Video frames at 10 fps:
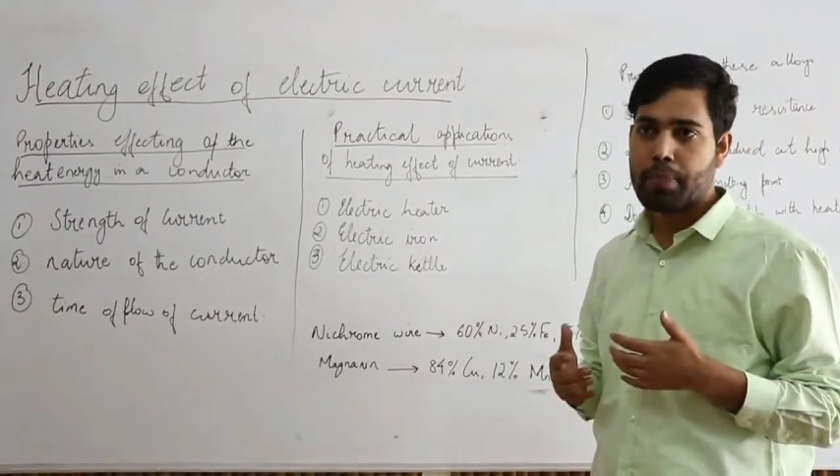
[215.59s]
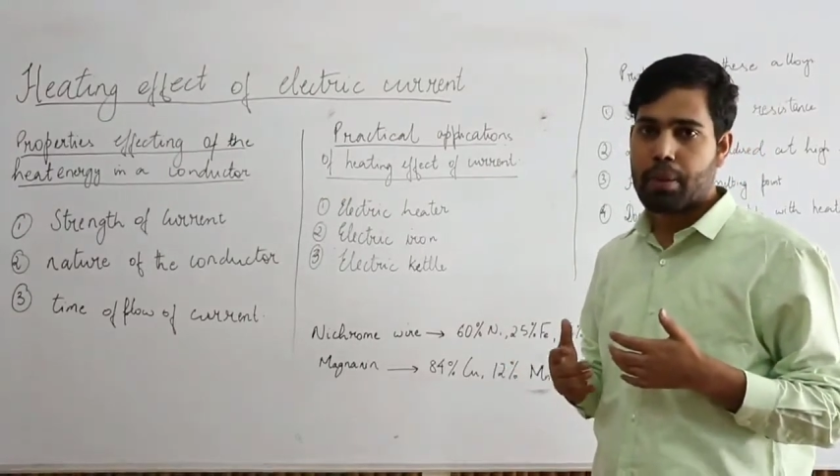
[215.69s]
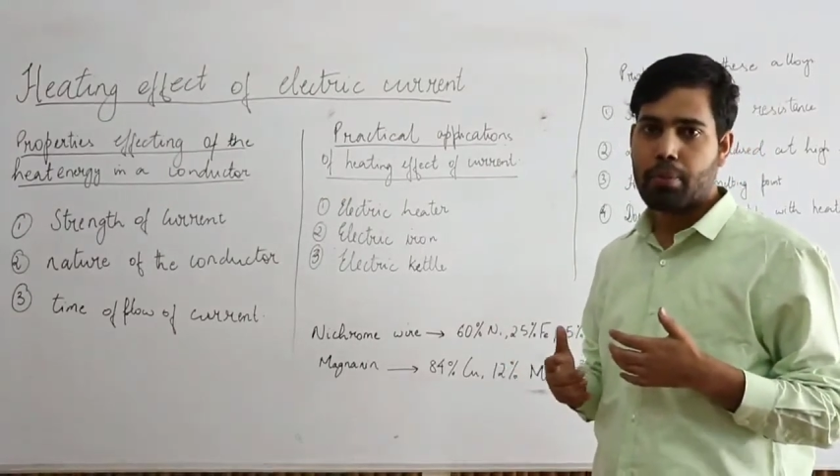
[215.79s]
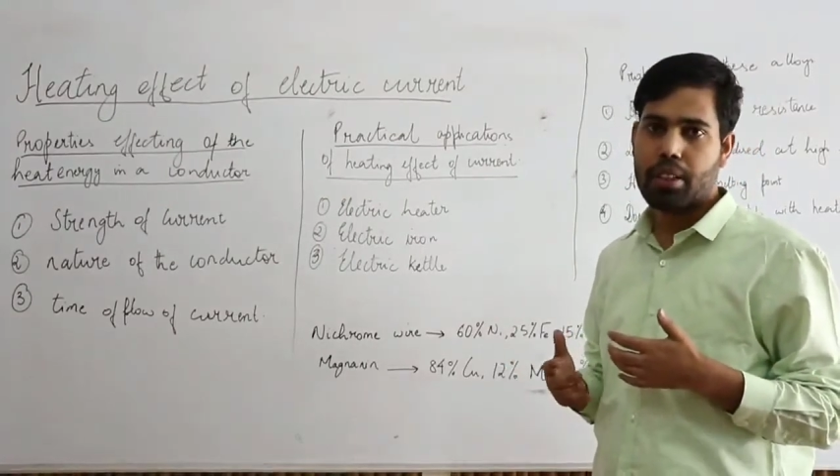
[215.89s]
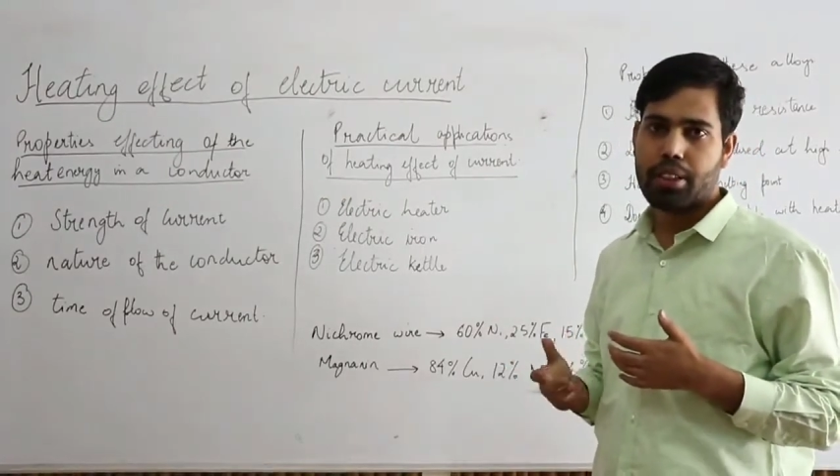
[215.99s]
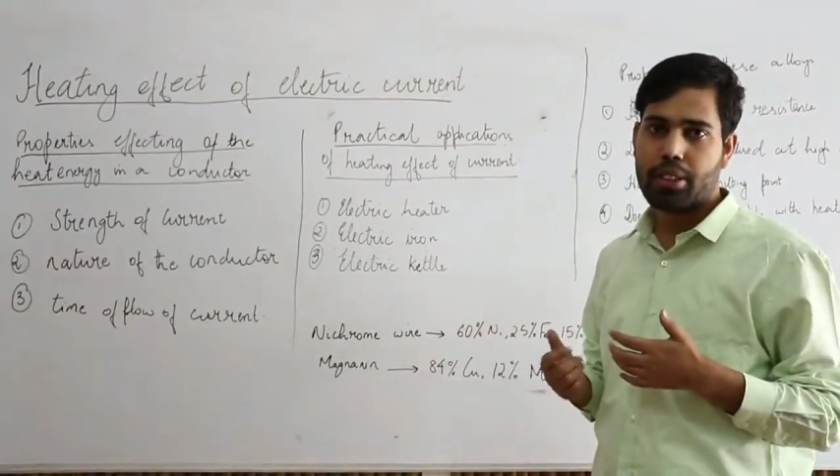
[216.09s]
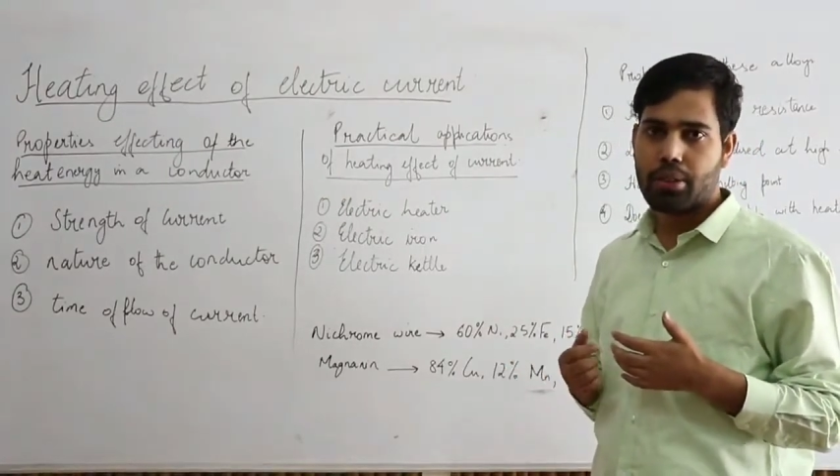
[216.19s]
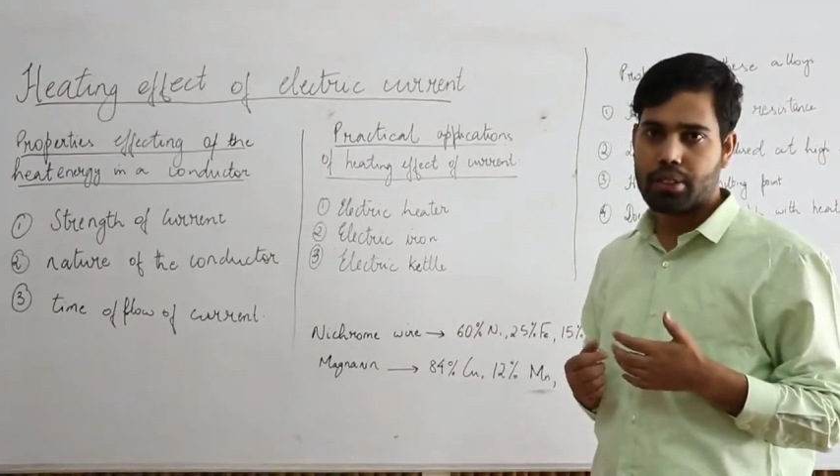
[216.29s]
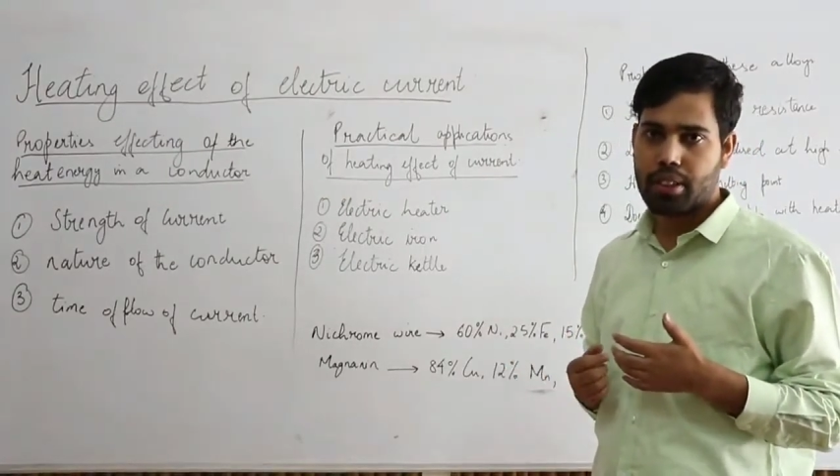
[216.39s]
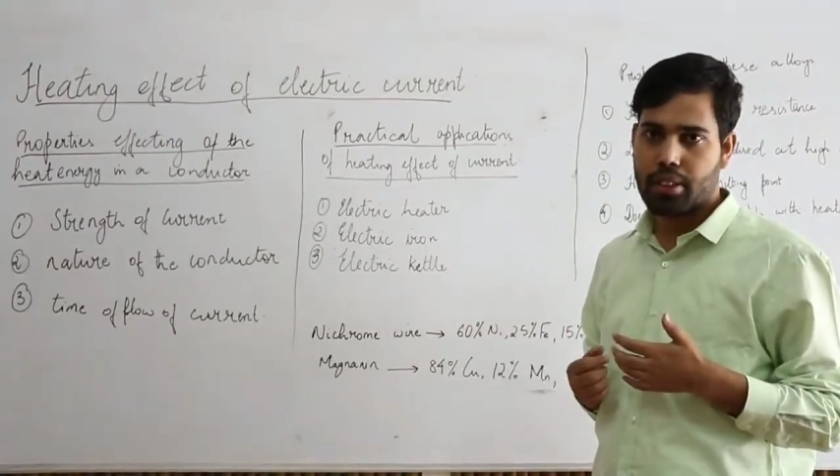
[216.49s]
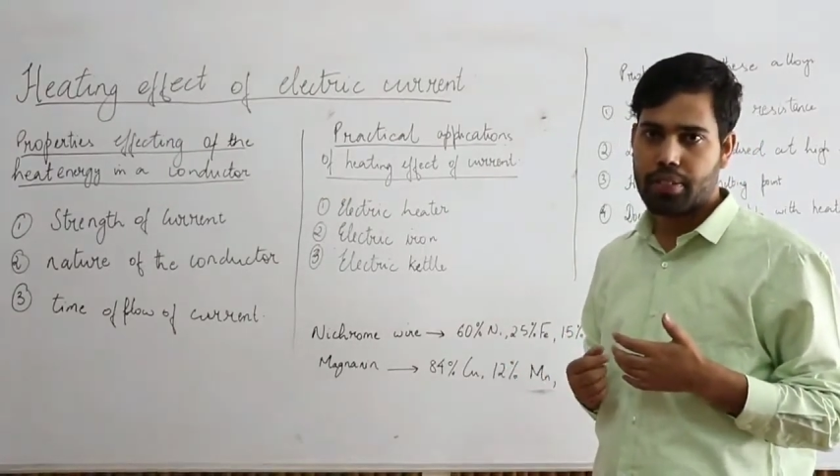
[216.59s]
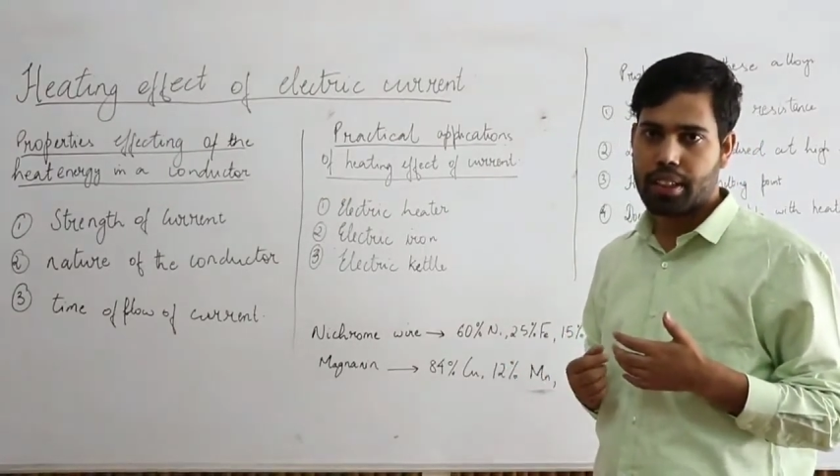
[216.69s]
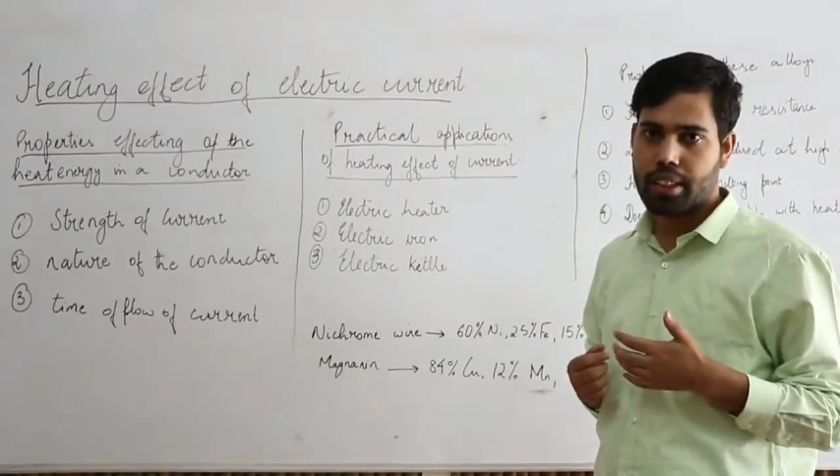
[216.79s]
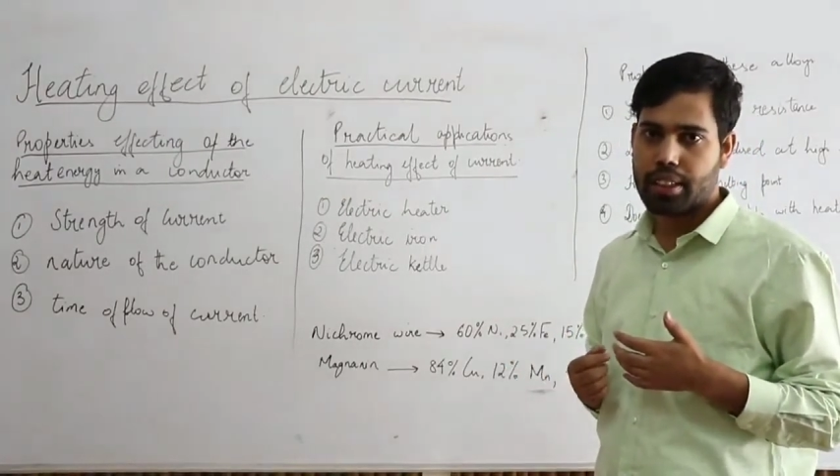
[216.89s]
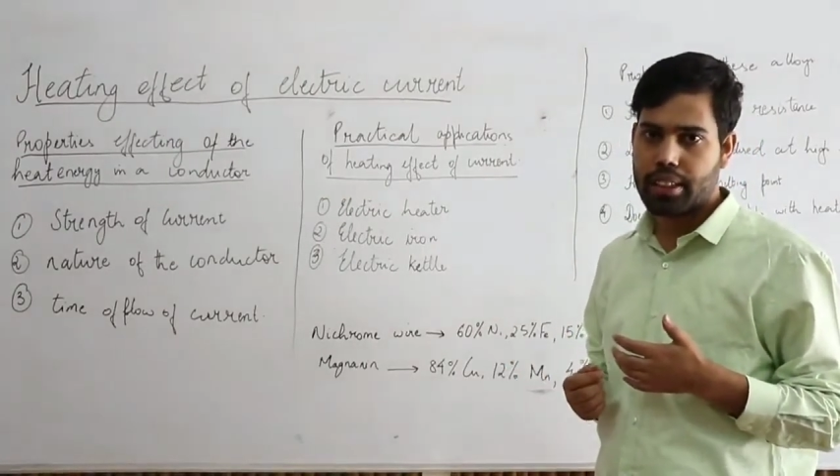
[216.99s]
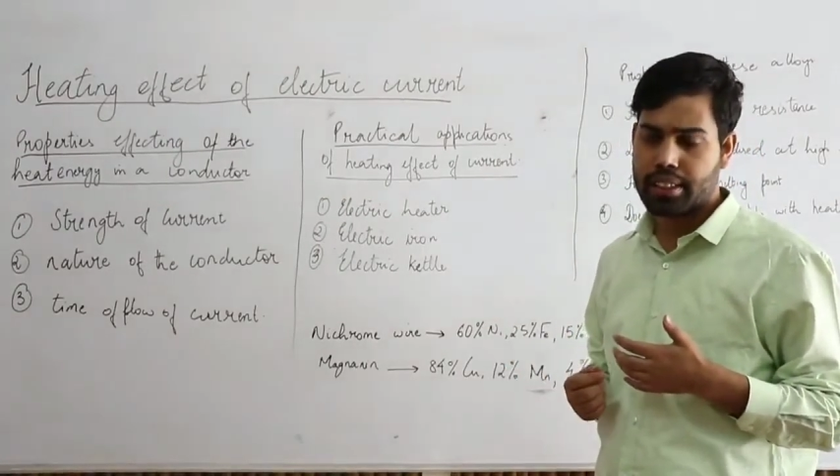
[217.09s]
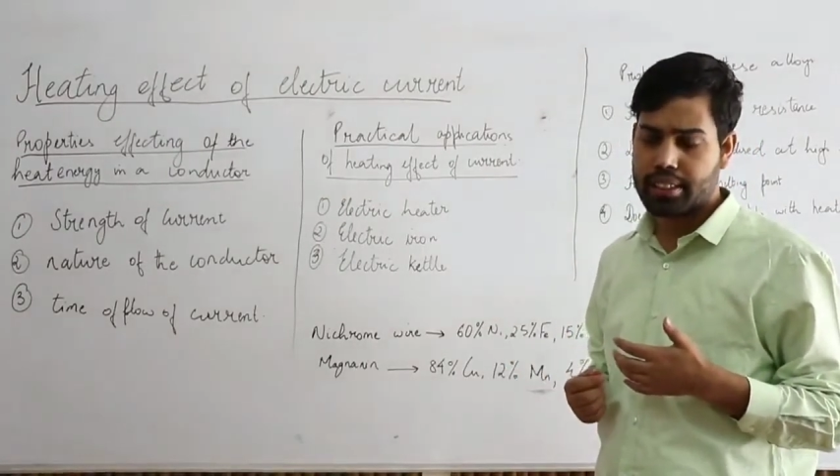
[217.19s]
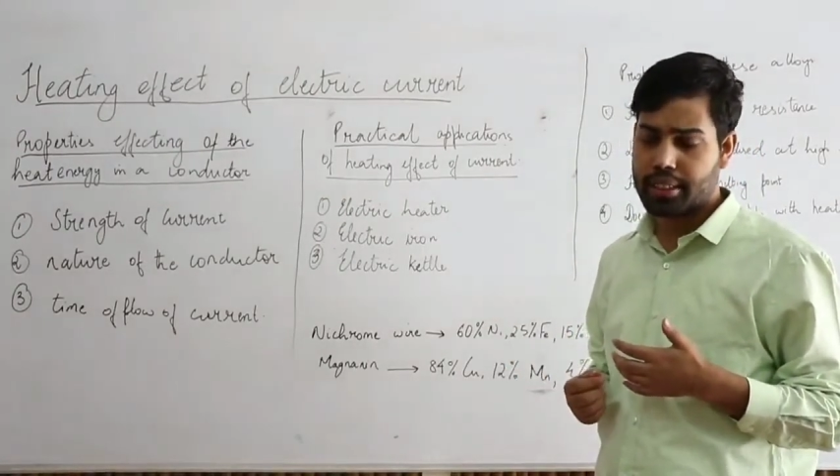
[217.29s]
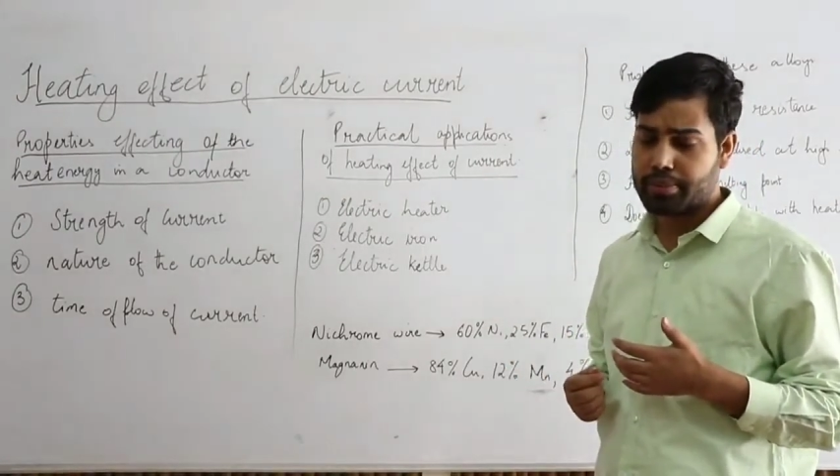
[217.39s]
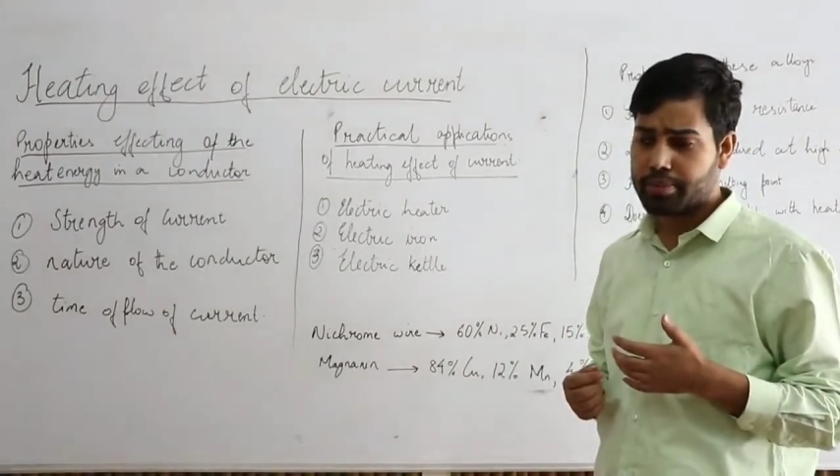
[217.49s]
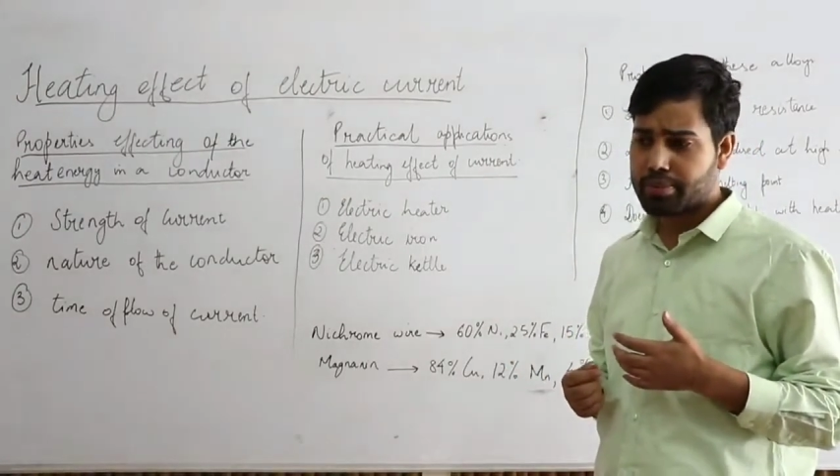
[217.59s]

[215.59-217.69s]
molecules of the conductor.